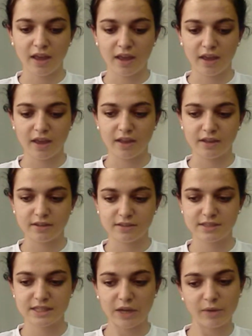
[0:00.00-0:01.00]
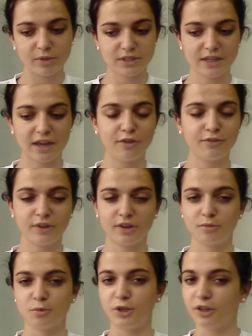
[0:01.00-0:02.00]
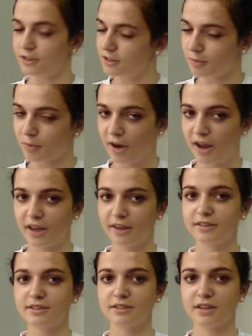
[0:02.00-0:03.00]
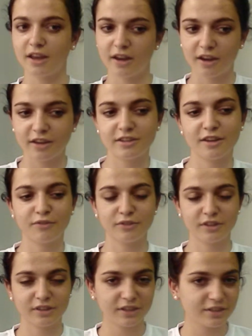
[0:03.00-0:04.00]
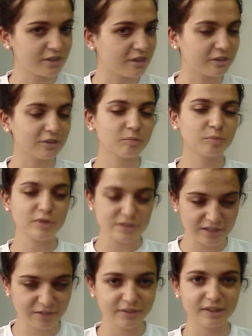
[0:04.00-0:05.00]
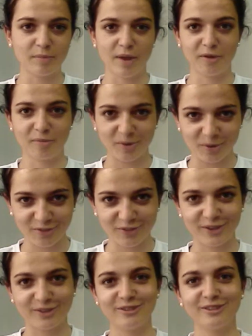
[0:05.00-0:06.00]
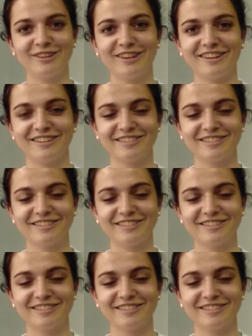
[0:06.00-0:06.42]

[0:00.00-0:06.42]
and so it was kind of a good surprise, and I definitely talk positively about a broader view. Yeah.